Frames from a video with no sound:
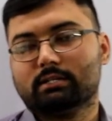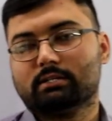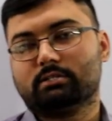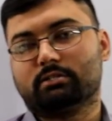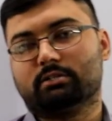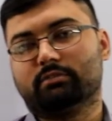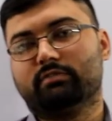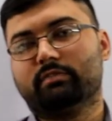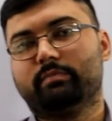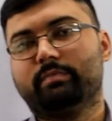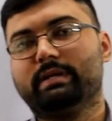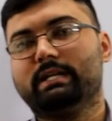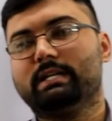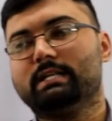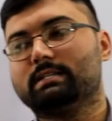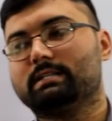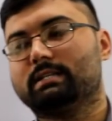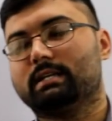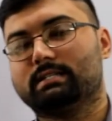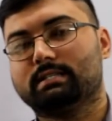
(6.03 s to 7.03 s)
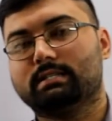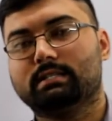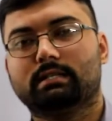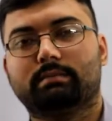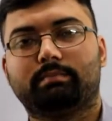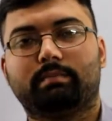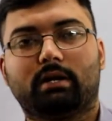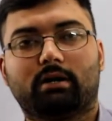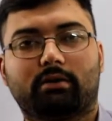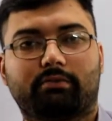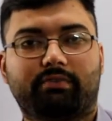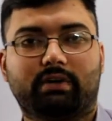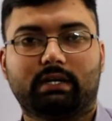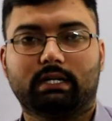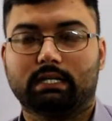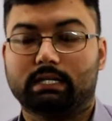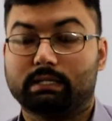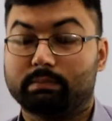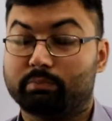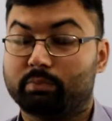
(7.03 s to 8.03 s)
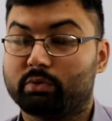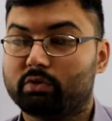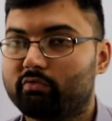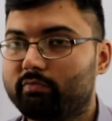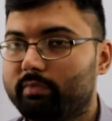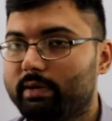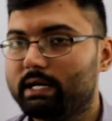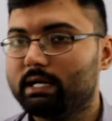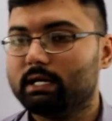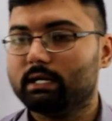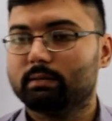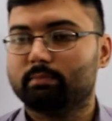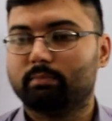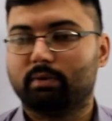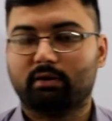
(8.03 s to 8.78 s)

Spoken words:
So we've been discussing the power factor improvement,